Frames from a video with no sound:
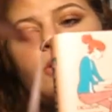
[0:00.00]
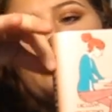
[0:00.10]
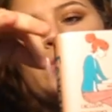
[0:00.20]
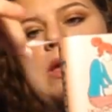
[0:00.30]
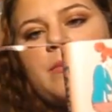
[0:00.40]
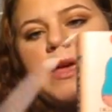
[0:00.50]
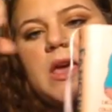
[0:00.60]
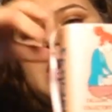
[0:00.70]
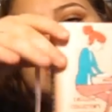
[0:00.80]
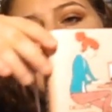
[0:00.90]

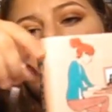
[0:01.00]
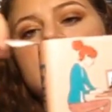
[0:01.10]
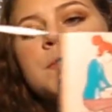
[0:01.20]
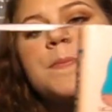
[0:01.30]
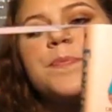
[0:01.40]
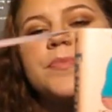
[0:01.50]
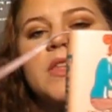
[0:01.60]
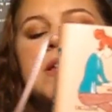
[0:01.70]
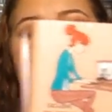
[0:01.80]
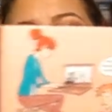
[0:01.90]
ribbon.
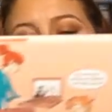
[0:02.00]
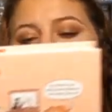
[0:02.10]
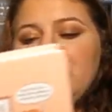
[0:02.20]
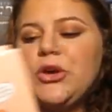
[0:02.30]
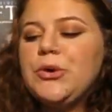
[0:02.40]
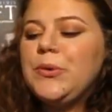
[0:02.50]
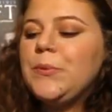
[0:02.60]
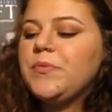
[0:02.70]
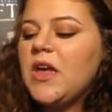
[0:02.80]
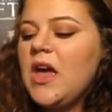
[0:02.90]
That's cute.
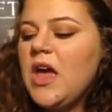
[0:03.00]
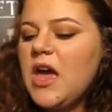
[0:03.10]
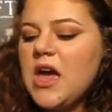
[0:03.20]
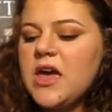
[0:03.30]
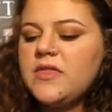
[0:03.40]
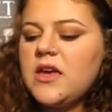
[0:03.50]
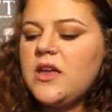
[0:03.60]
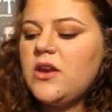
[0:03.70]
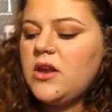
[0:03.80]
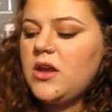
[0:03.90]
And
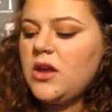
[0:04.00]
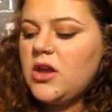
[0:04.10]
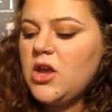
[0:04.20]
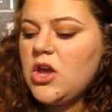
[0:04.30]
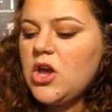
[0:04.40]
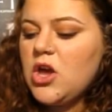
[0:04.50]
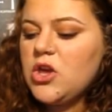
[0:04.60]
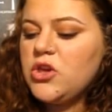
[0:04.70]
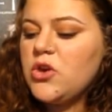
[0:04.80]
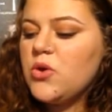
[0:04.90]
then
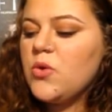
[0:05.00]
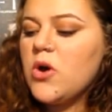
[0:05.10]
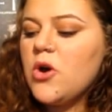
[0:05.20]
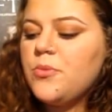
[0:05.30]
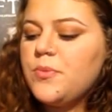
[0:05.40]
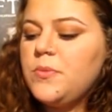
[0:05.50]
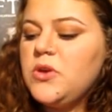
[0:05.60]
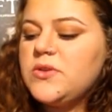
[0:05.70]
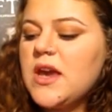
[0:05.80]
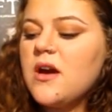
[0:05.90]
you oh,
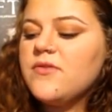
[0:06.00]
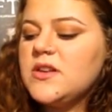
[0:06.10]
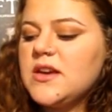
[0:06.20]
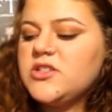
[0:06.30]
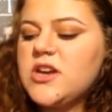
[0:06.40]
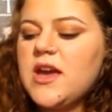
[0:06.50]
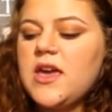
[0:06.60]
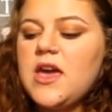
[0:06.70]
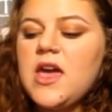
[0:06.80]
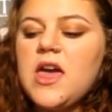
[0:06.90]
you take off the dust
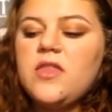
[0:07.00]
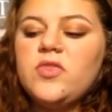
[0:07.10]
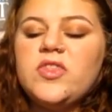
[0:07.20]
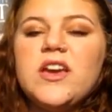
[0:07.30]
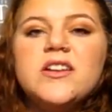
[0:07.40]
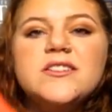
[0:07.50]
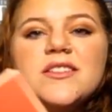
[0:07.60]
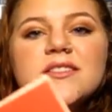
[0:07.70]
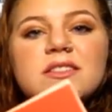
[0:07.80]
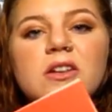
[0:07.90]
jacket and there's
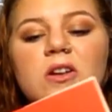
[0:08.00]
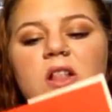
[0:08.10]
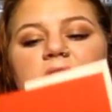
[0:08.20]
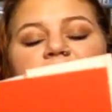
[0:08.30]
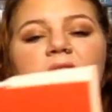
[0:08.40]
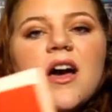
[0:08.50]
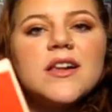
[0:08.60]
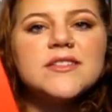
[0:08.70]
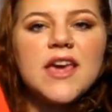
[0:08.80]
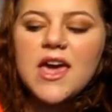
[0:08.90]
this little
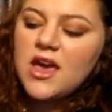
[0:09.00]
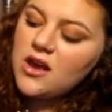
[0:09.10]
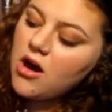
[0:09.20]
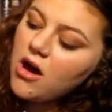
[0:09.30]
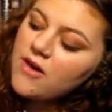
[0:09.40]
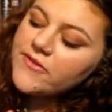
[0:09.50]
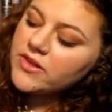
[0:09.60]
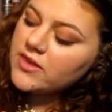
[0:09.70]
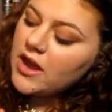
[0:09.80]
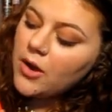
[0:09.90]
latte coffee
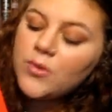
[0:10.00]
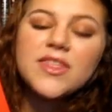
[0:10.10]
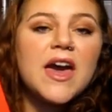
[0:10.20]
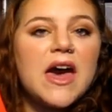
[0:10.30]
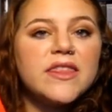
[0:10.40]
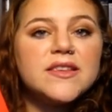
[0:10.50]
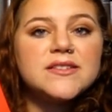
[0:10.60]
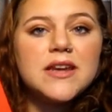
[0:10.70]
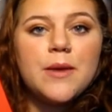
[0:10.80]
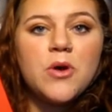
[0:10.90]
thing with Kath's
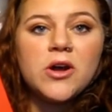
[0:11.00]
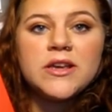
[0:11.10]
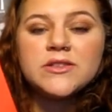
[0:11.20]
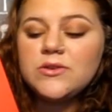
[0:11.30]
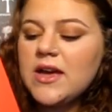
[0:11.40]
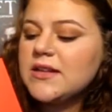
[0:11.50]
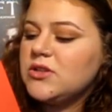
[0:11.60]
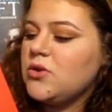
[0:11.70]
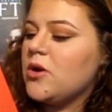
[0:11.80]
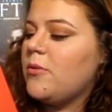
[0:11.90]
name on it, so that's
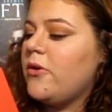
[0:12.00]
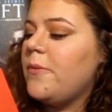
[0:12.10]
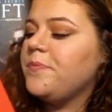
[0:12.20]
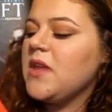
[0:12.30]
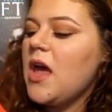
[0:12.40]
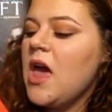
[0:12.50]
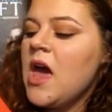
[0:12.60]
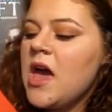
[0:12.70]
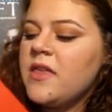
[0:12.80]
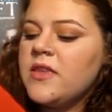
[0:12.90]
adorable.
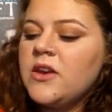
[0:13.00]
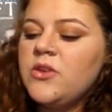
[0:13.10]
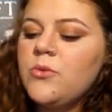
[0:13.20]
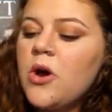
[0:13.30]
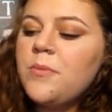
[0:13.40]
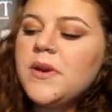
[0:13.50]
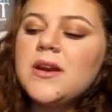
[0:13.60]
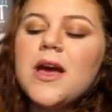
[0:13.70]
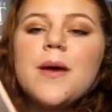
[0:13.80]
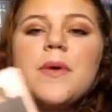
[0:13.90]
And then you open it
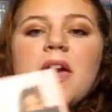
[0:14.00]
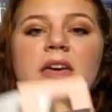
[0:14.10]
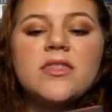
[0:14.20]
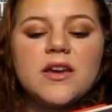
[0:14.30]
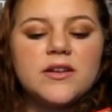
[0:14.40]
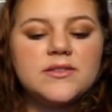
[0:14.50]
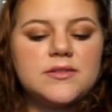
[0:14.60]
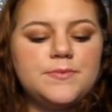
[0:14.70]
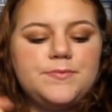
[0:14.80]
up and there's